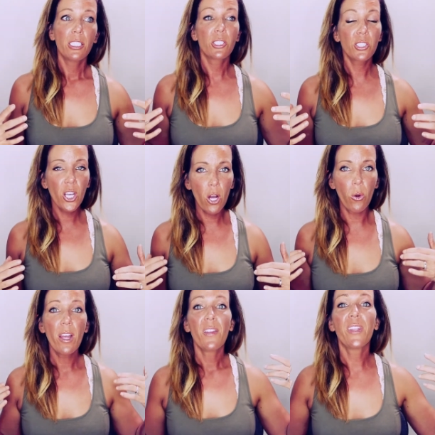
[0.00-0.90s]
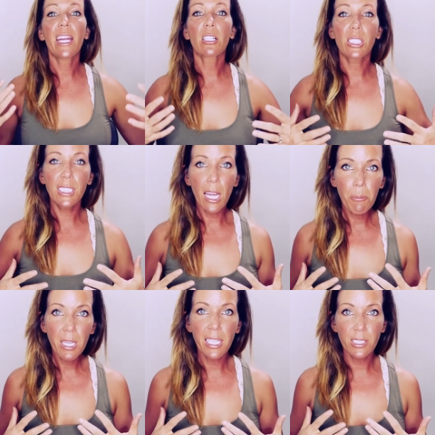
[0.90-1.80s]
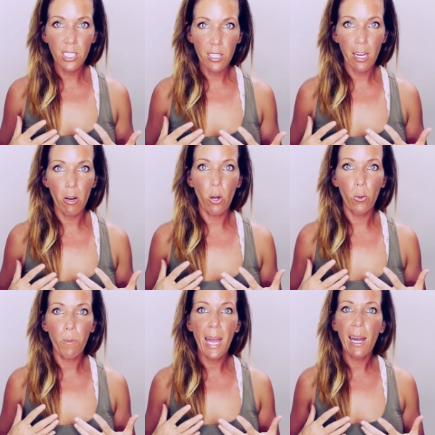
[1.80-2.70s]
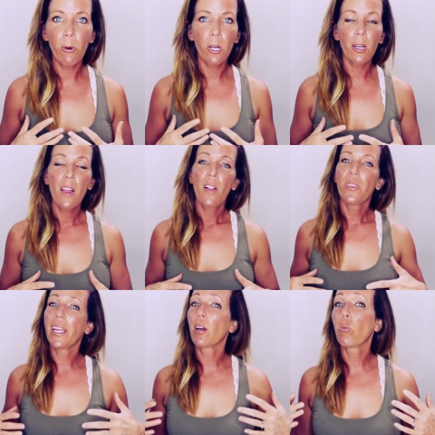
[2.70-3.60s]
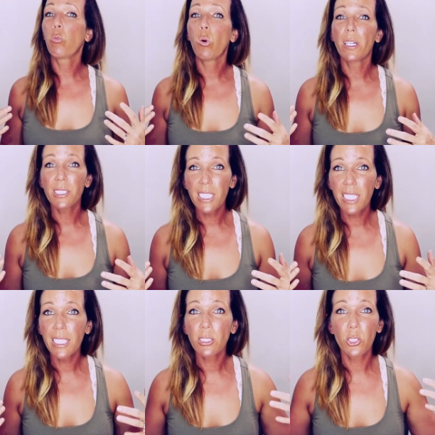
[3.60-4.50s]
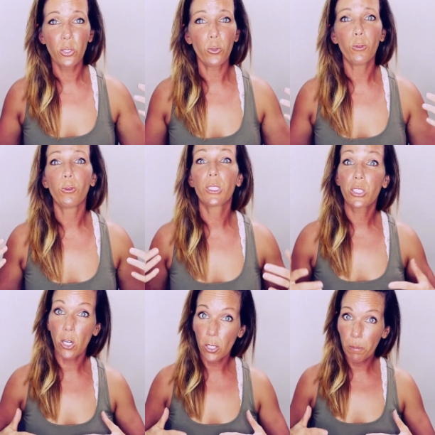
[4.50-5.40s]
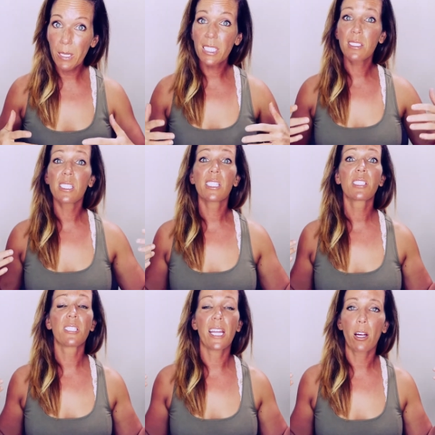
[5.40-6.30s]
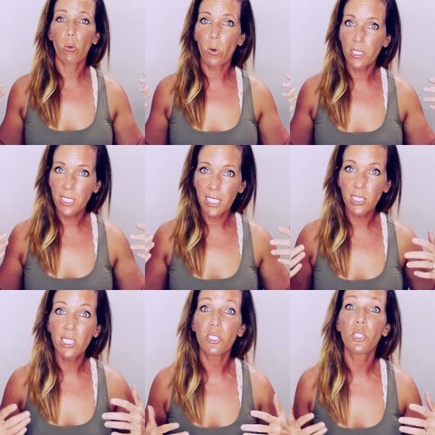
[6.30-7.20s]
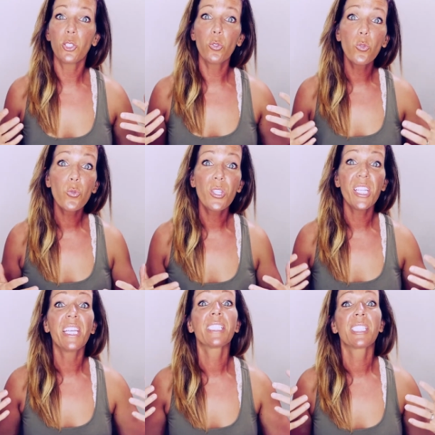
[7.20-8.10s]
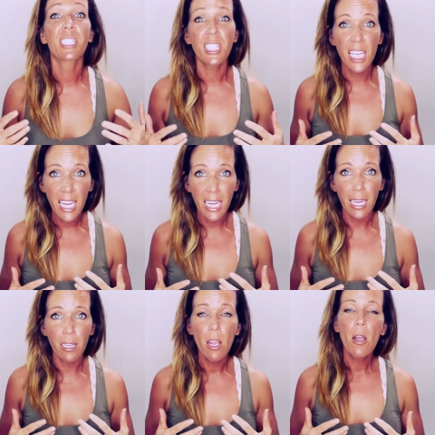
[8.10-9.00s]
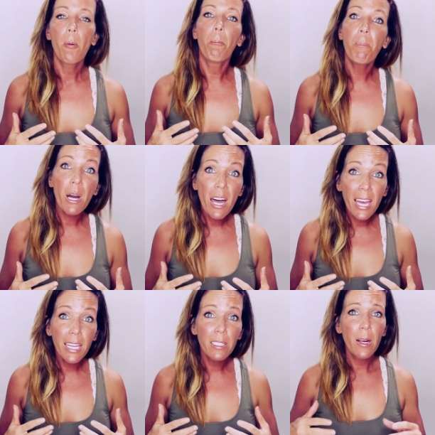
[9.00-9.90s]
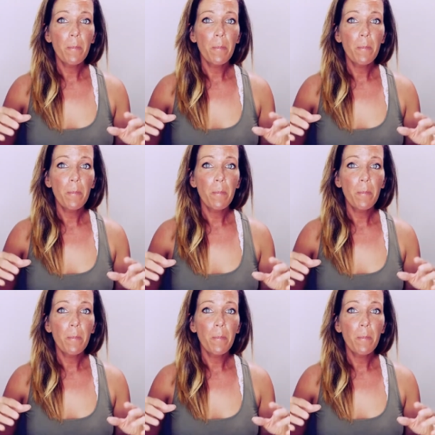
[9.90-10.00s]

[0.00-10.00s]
So they are stepping into their own power. They are wanting to start a business. They are wanting to do this thing, but